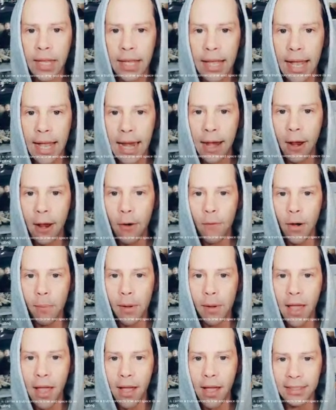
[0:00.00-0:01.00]
Hello,
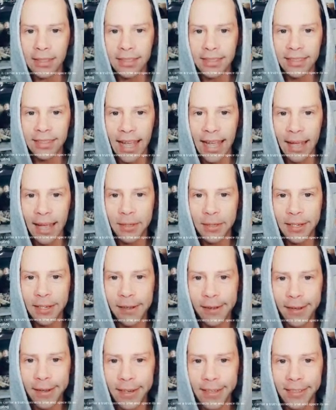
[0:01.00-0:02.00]
Roblox. Sup,
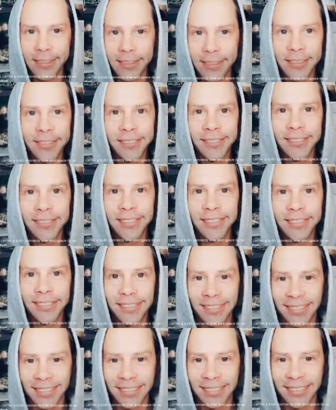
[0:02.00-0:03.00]
dude?
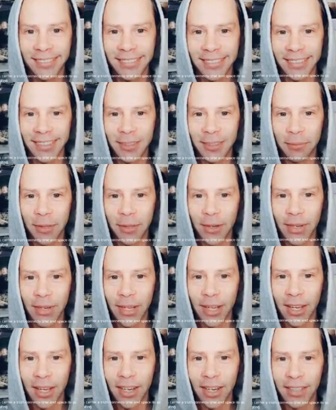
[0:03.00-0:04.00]
Good
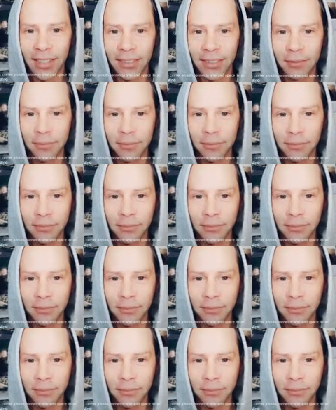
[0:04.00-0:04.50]
morning.